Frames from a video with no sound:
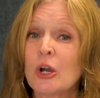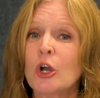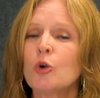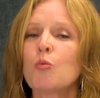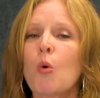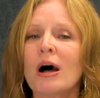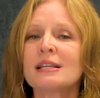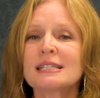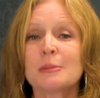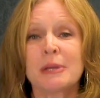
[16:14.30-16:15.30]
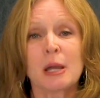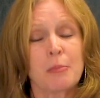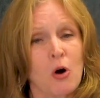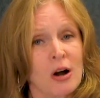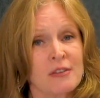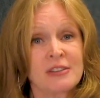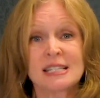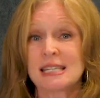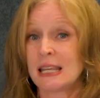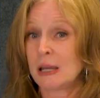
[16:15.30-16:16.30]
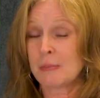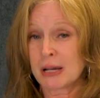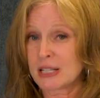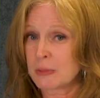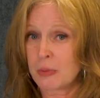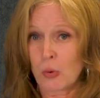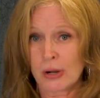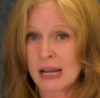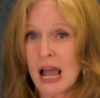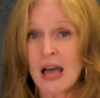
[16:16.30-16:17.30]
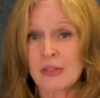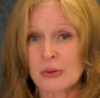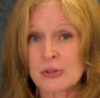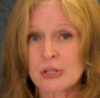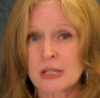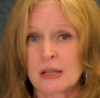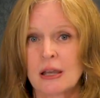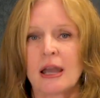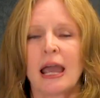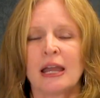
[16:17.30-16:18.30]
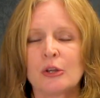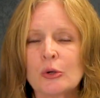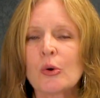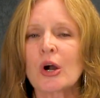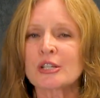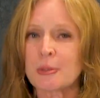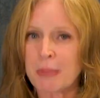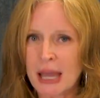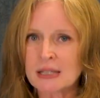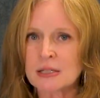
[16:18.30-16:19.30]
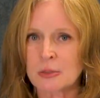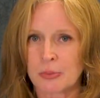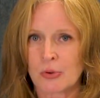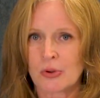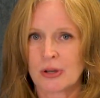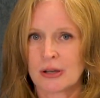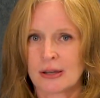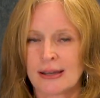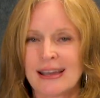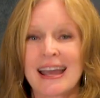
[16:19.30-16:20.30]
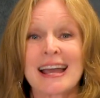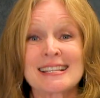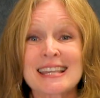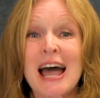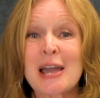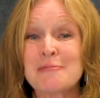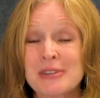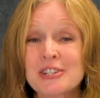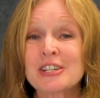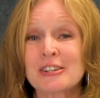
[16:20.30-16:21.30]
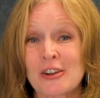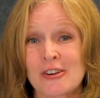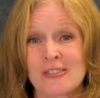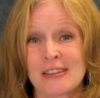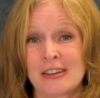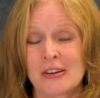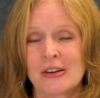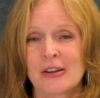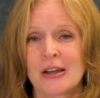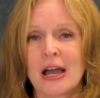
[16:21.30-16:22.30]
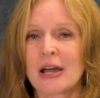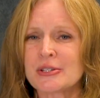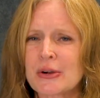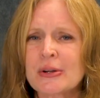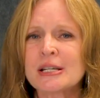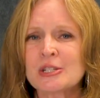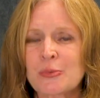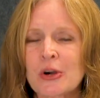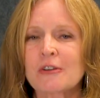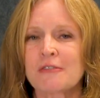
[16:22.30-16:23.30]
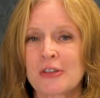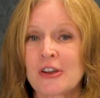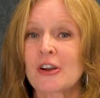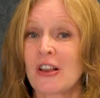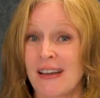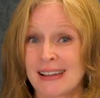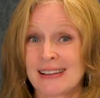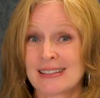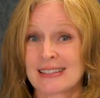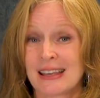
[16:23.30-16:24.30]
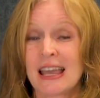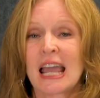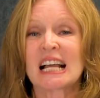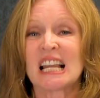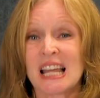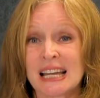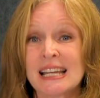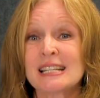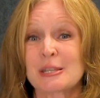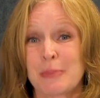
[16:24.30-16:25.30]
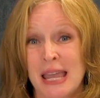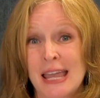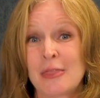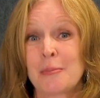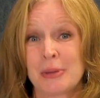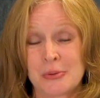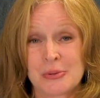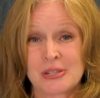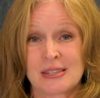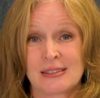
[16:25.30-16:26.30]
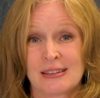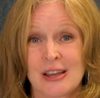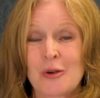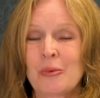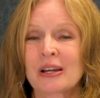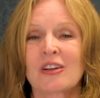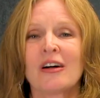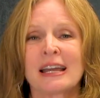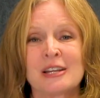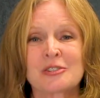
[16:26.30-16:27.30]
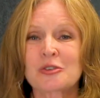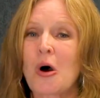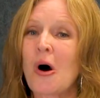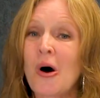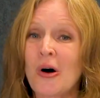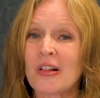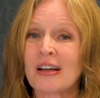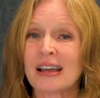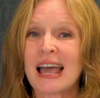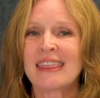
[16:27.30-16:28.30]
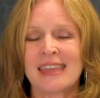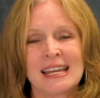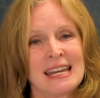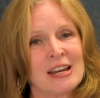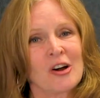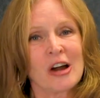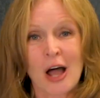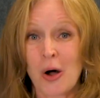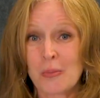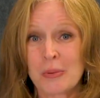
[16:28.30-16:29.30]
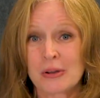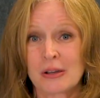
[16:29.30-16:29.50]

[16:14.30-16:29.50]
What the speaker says: who want to be a part of a team by supporting others, and who are dependable. As I mentioned earlier, attorneys work for their clients. Clients pay the bills. When clients call, they need our help.